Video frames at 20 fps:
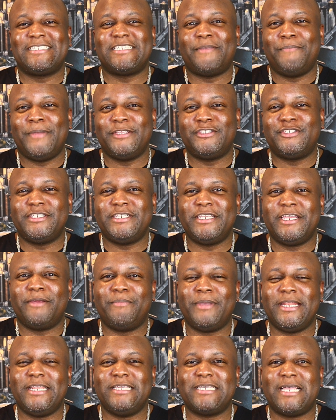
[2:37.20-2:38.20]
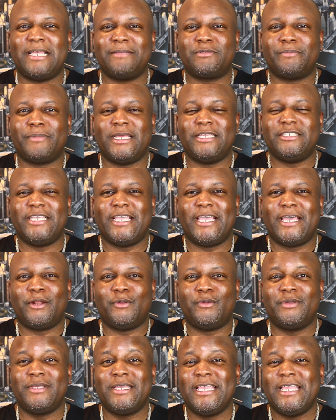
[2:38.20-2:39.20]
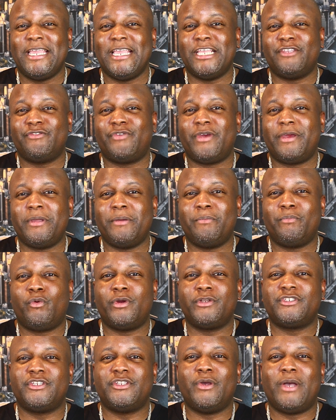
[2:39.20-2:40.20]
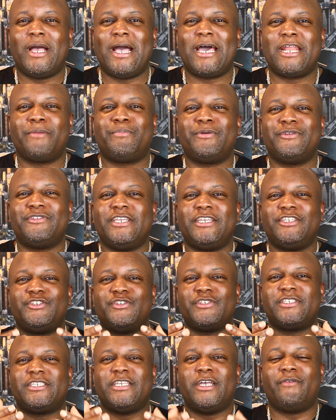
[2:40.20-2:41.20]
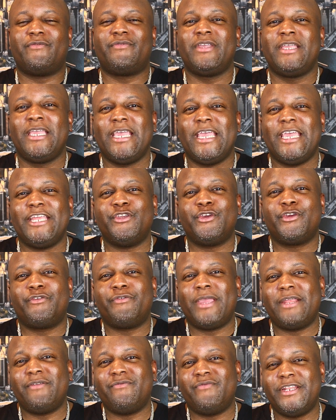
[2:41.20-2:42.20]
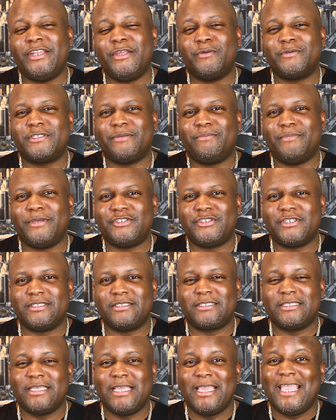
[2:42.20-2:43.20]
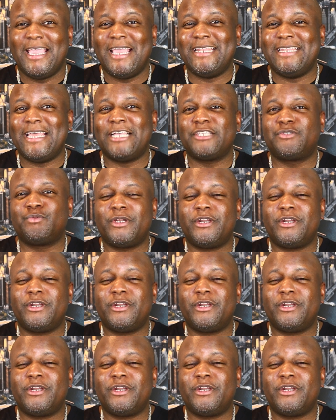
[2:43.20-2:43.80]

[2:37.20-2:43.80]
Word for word: as I mentioned here many times on my channel, it's very important to know how to present yourself in your grant video submissions. And that's